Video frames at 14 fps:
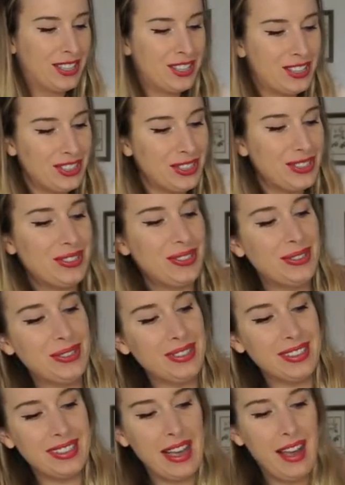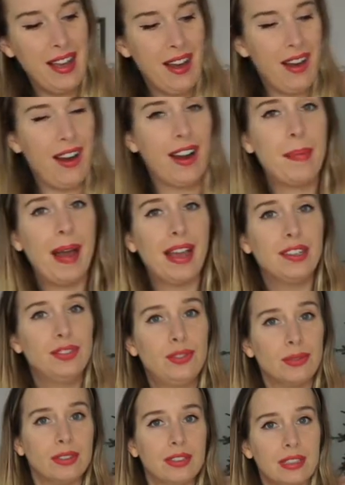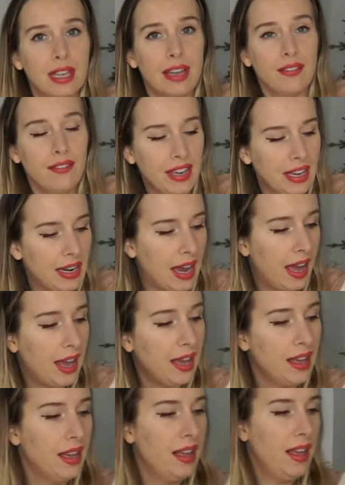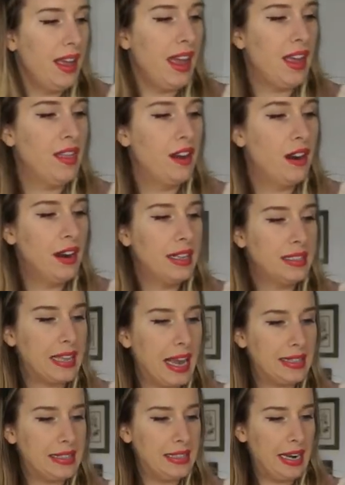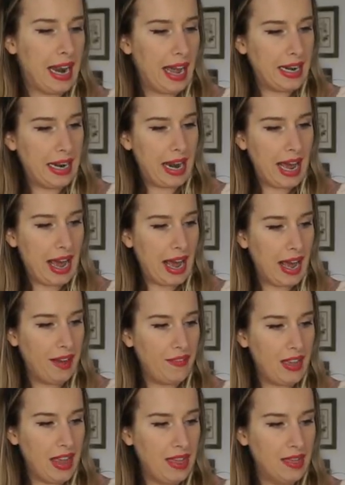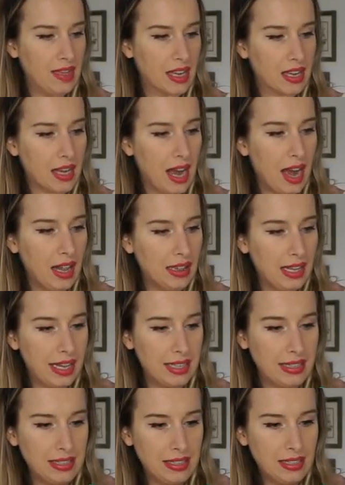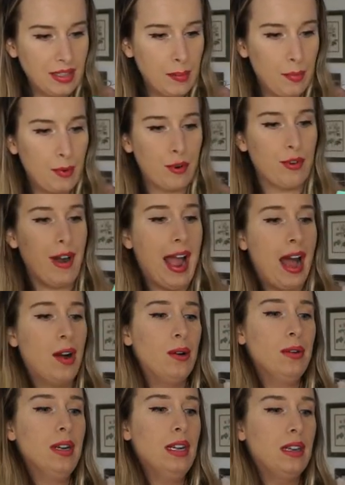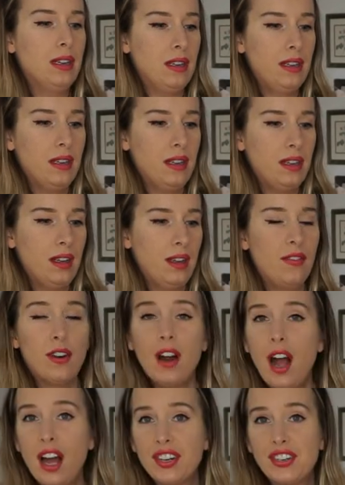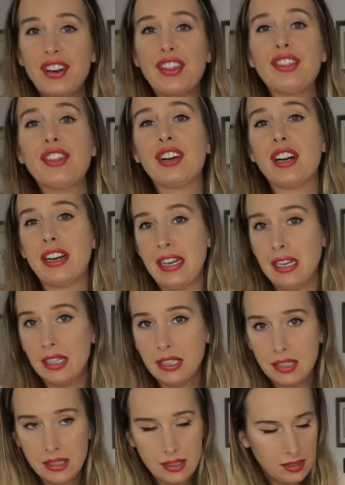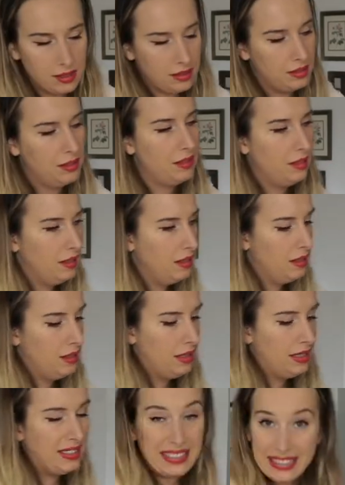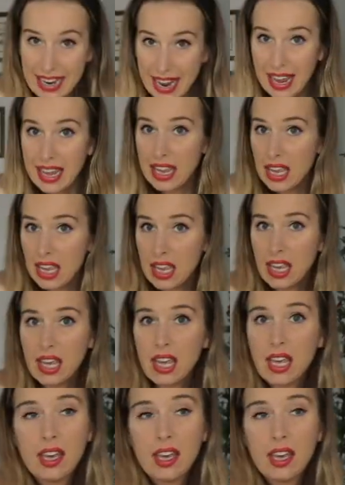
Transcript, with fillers: shoes are by Dolce Vita and they're in a size nine and a half in the color brown for 130. Dang.